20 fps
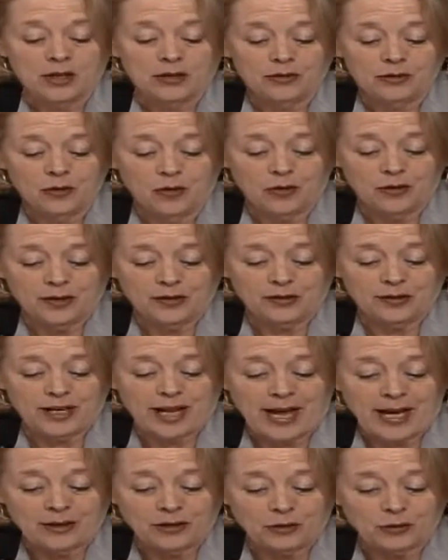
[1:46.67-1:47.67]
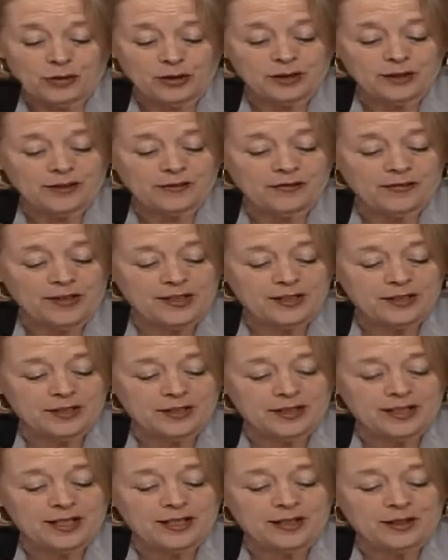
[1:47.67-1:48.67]
nor is it adequately
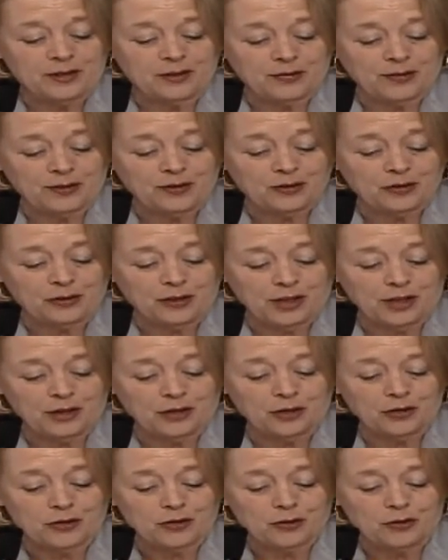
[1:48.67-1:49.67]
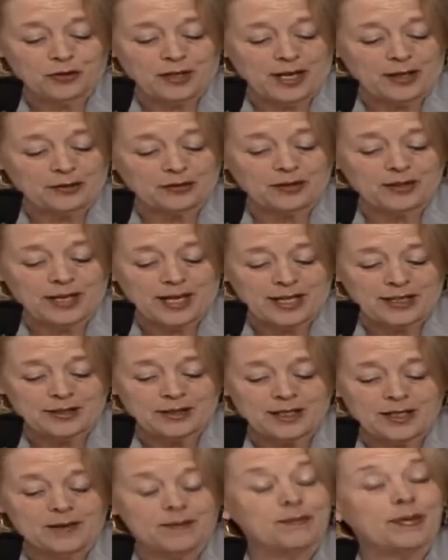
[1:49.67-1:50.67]
funded in its fiscal year
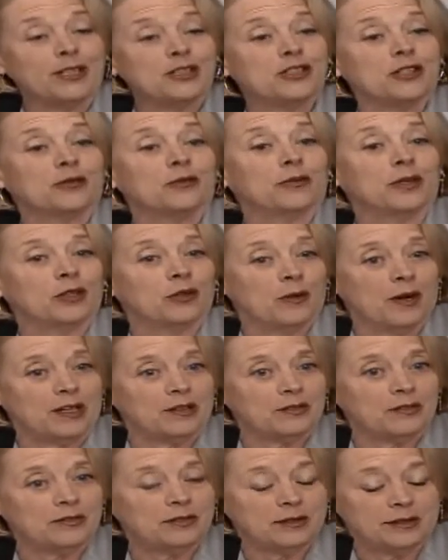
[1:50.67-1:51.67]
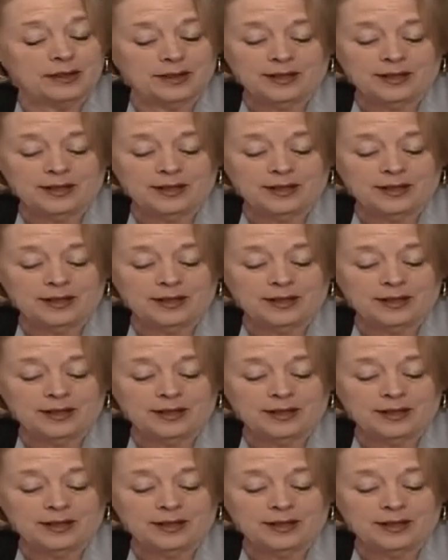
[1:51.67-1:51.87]
2018 budget request.